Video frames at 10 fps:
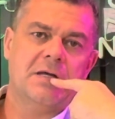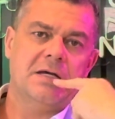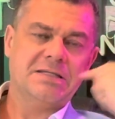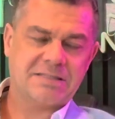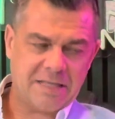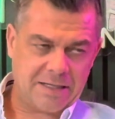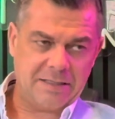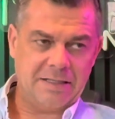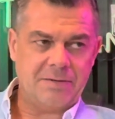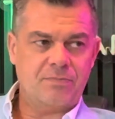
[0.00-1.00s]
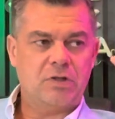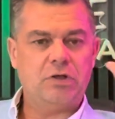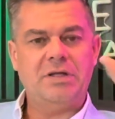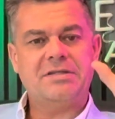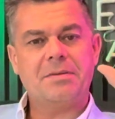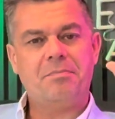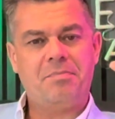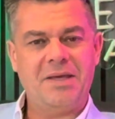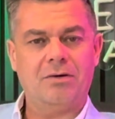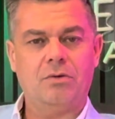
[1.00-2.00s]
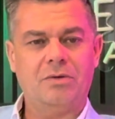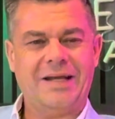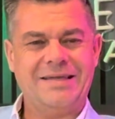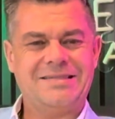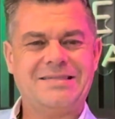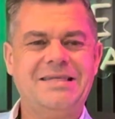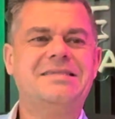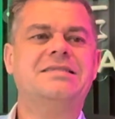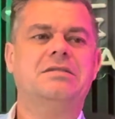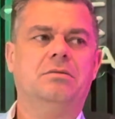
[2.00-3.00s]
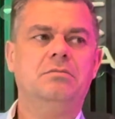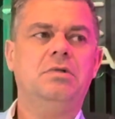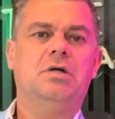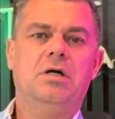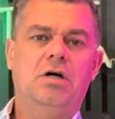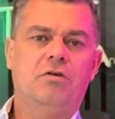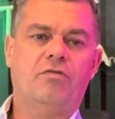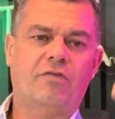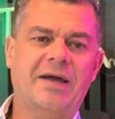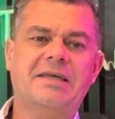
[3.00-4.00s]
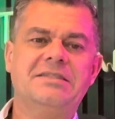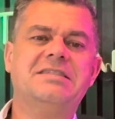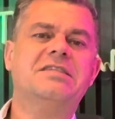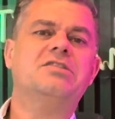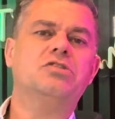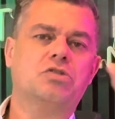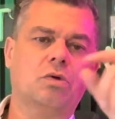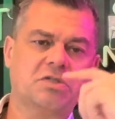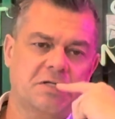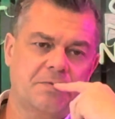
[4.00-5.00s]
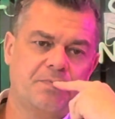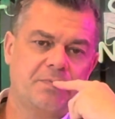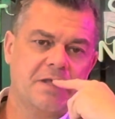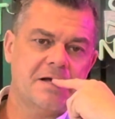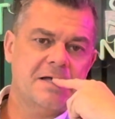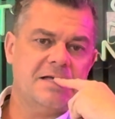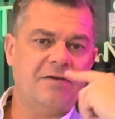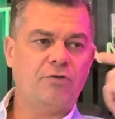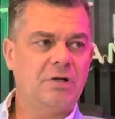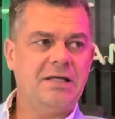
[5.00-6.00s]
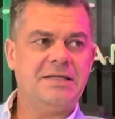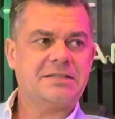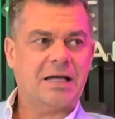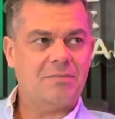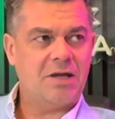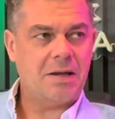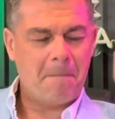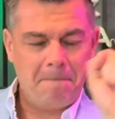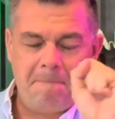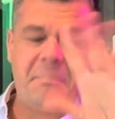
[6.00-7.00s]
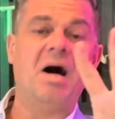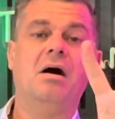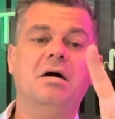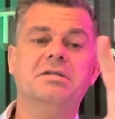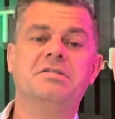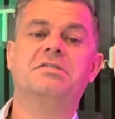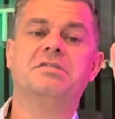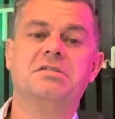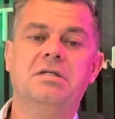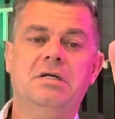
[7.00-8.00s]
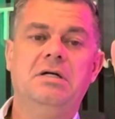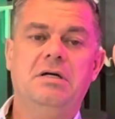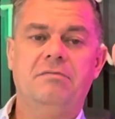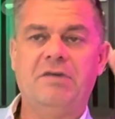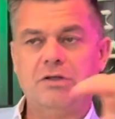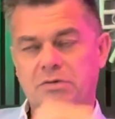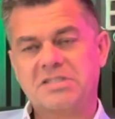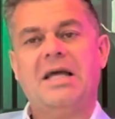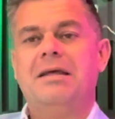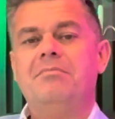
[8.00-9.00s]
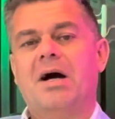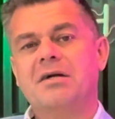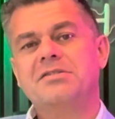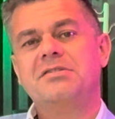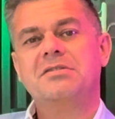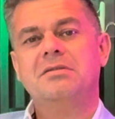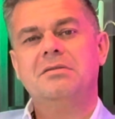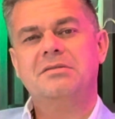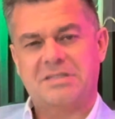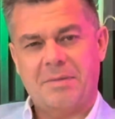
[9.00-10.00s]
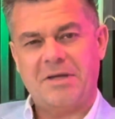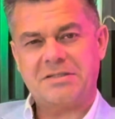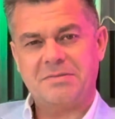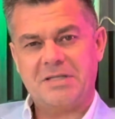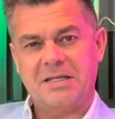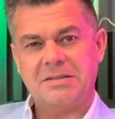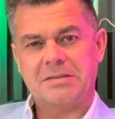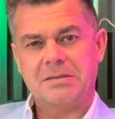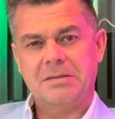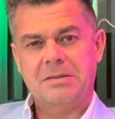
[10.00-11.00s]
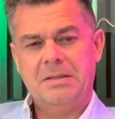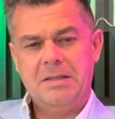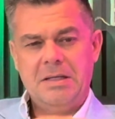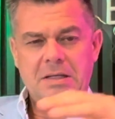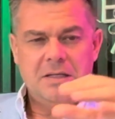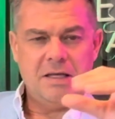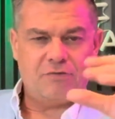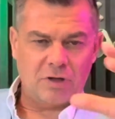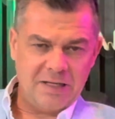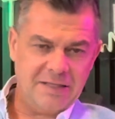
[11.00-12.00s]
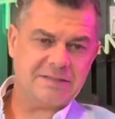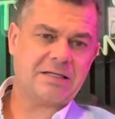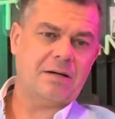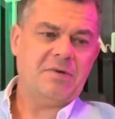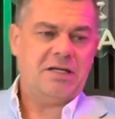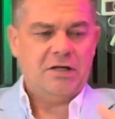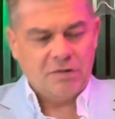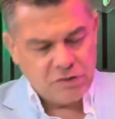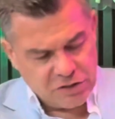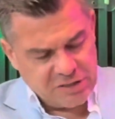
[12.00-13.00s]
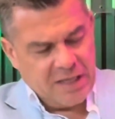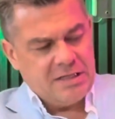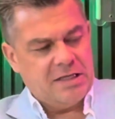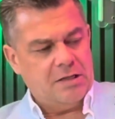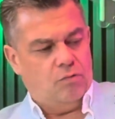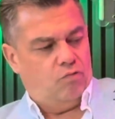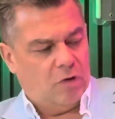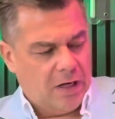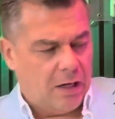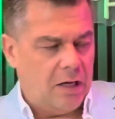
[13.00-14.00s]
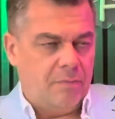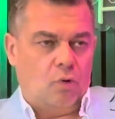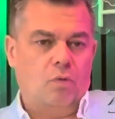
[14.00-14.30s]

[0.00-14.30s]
Secondly, you need to build a system for that consistent sourcing. If your leads come in bursts, then you're selling bursts. Does that make some sense? If your leads come in steady, reliable,